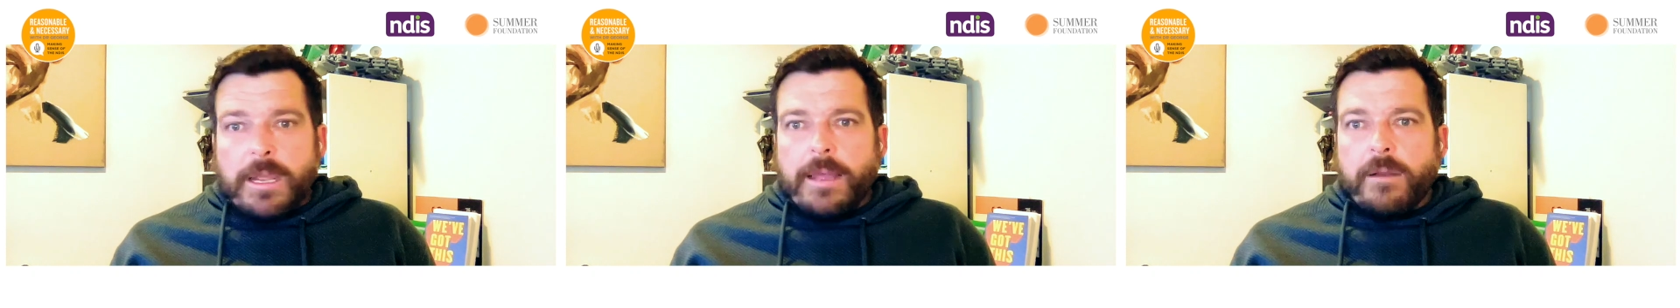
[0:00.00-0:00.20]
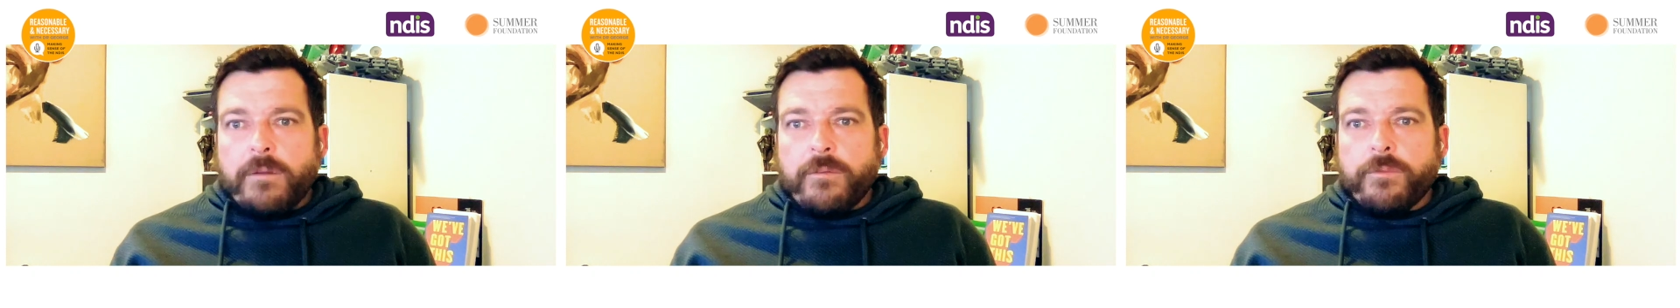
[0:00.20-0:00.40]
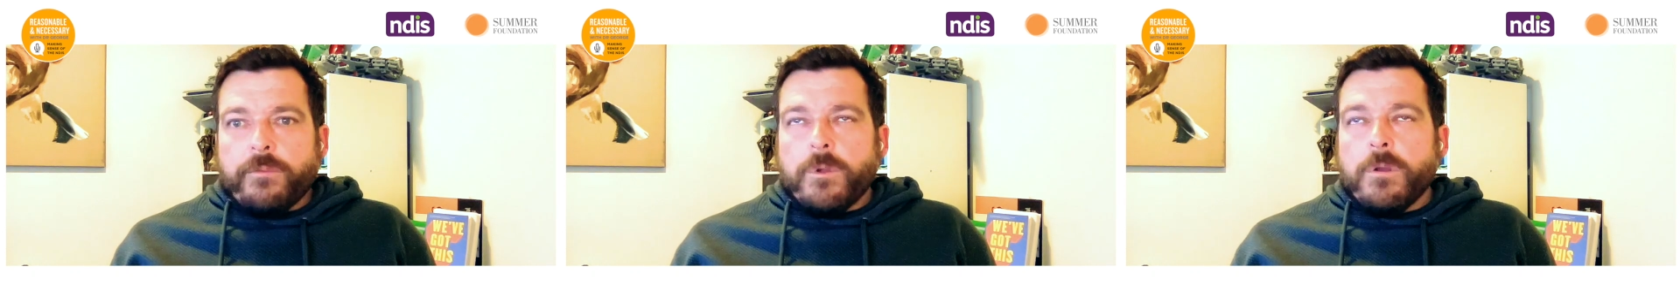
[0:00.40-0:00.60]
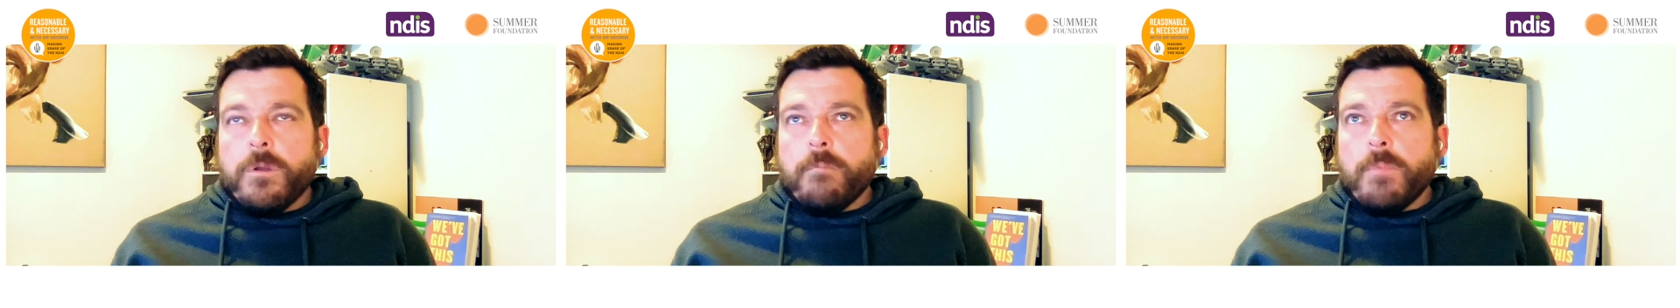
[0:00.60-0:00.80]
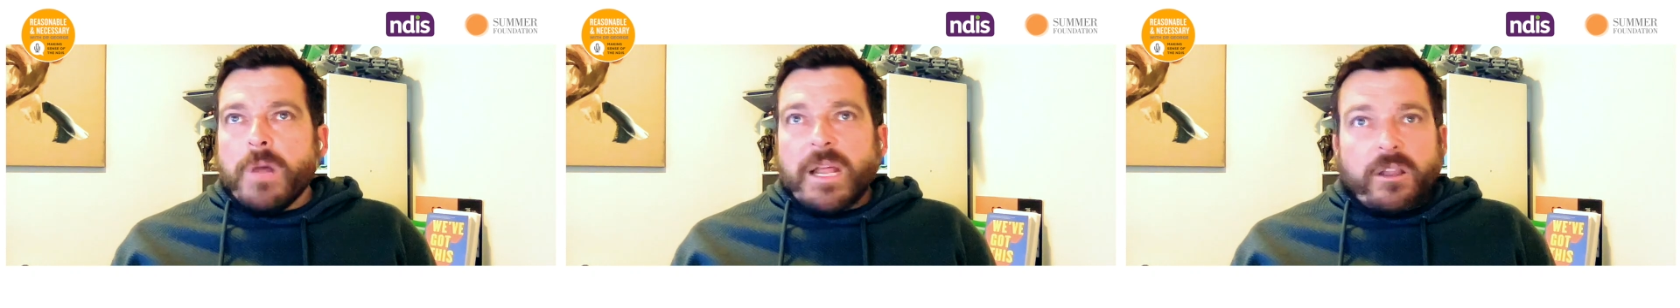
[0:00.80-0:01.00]
out of
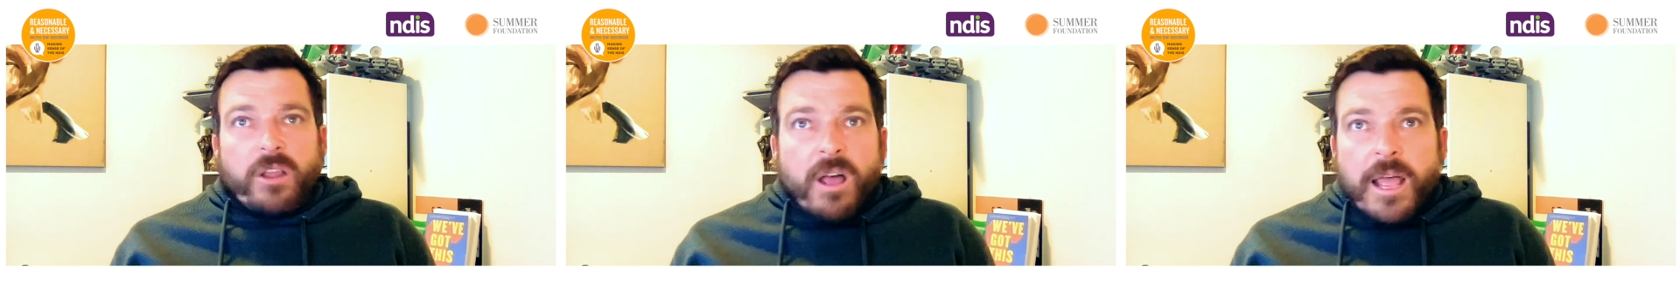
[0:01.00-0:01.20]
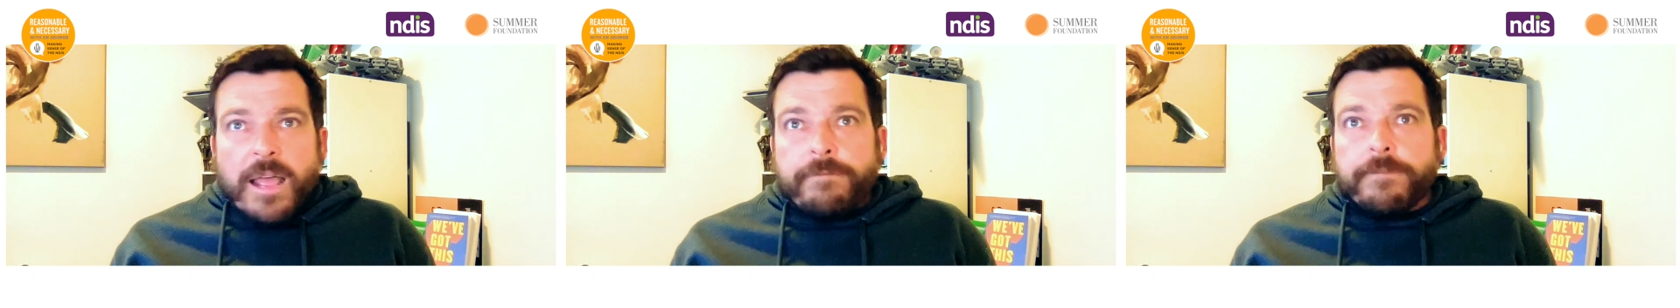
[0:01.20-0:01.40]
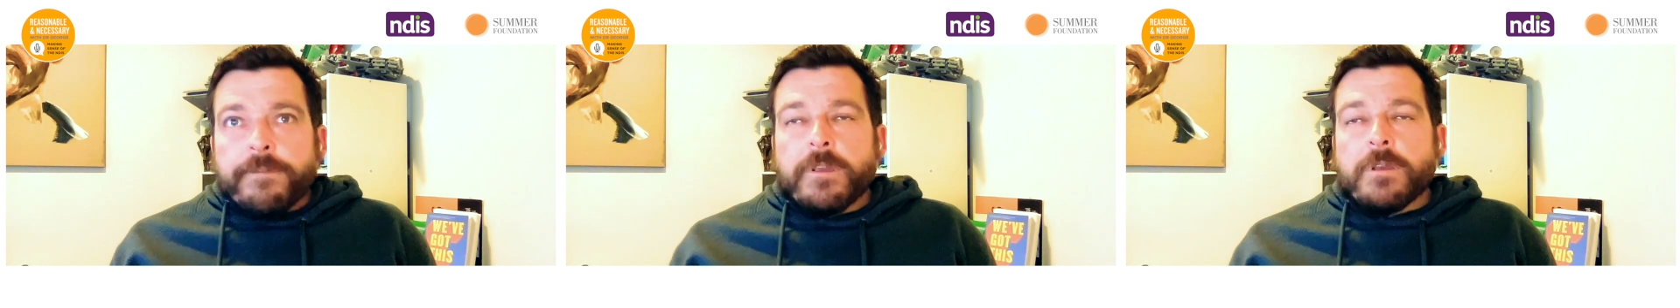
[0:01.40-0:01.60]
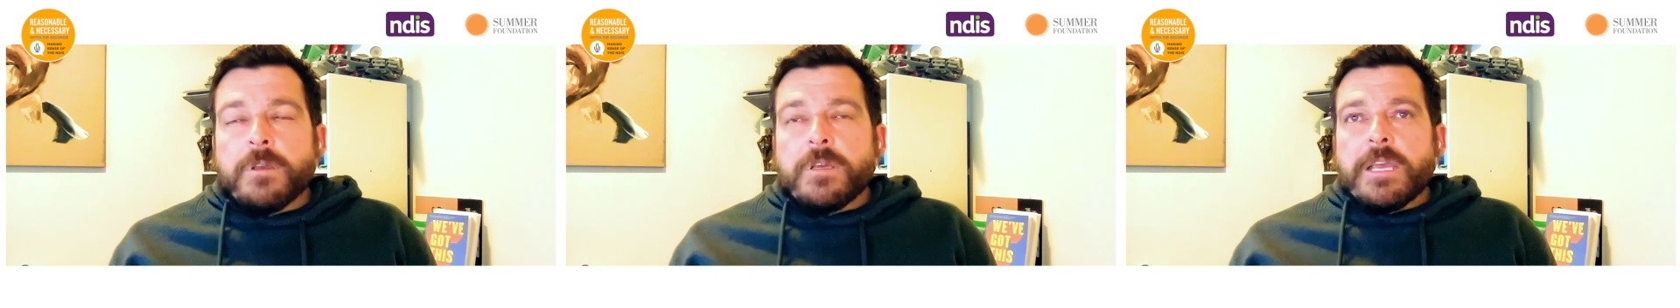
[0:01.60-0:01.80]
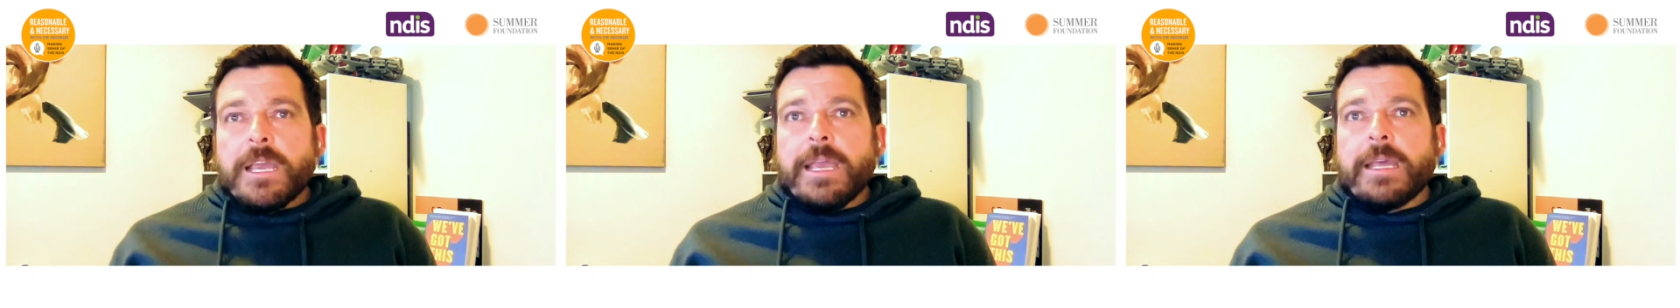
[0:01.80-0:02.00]
my life,
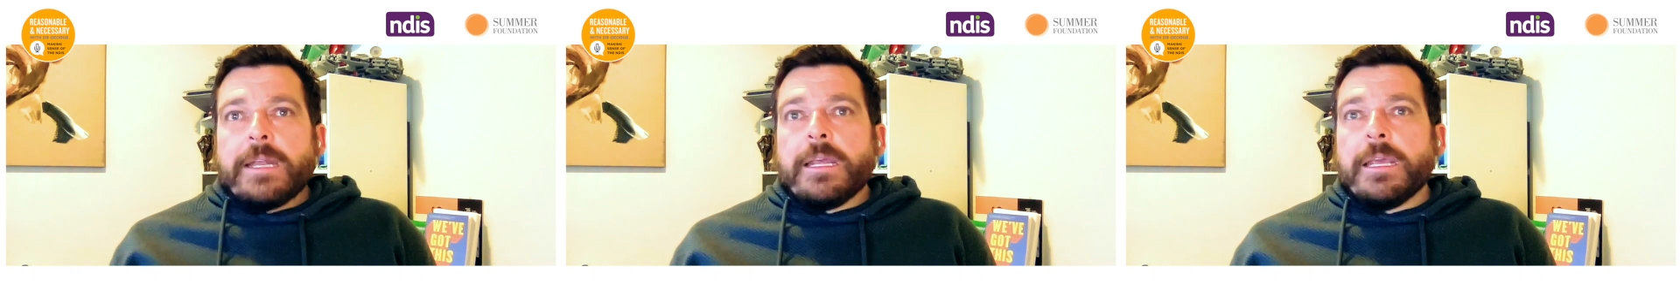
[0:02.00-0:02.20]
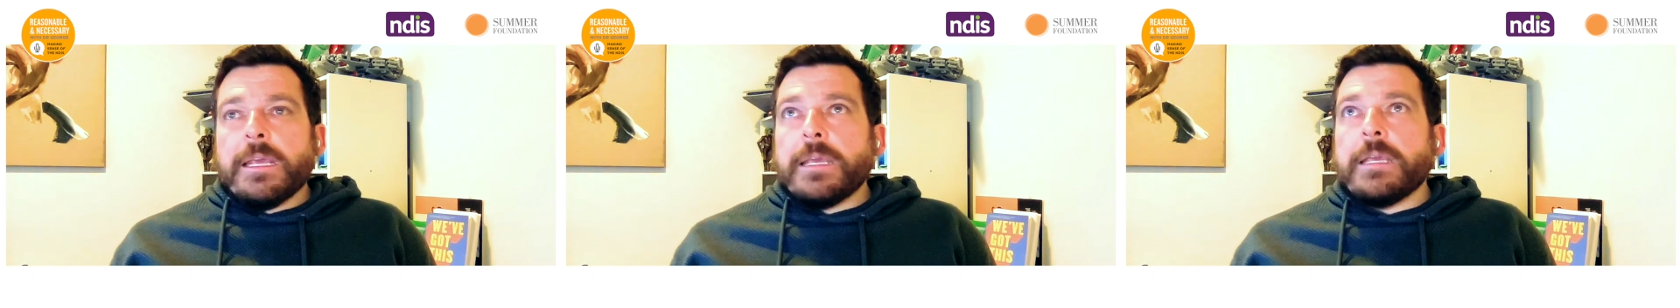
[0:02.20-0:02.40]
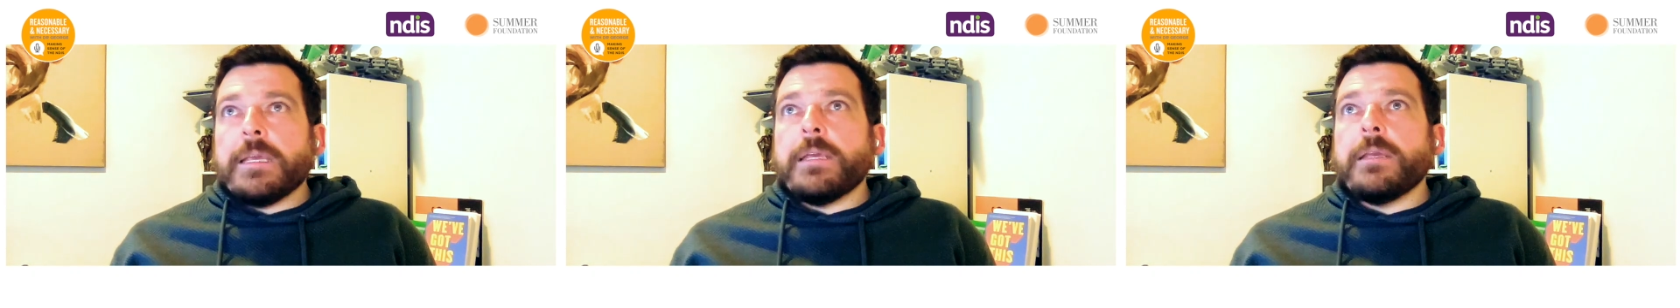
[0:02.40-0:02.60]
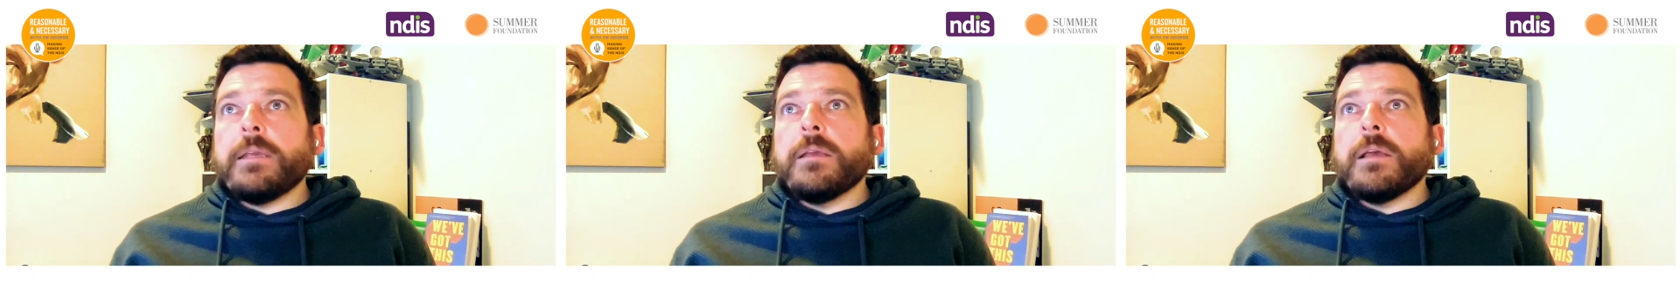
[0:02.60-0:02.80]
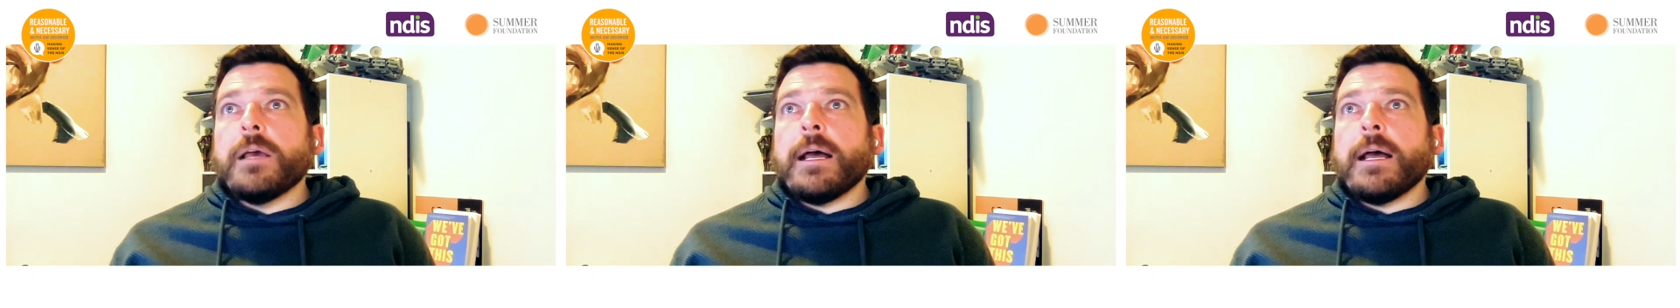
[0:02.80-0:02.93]
and he